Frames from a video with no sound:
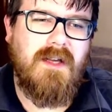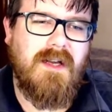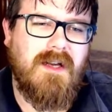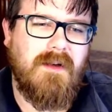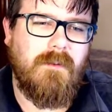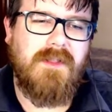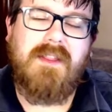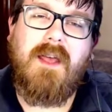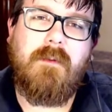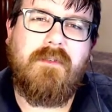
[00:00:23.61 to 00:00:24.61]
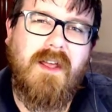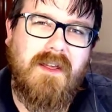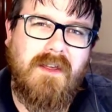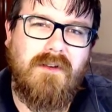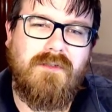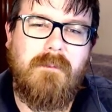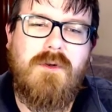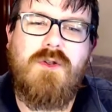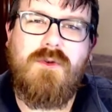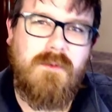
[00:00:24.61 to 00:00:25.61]
uh, with the aim of taking you
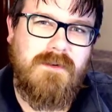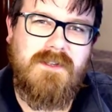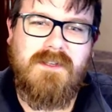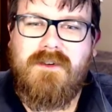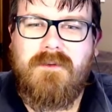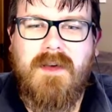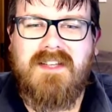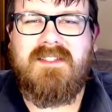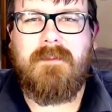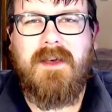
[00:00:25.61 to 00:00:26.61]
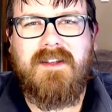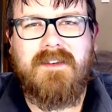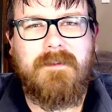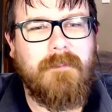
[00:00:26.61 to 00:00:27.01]
from noob to master baker.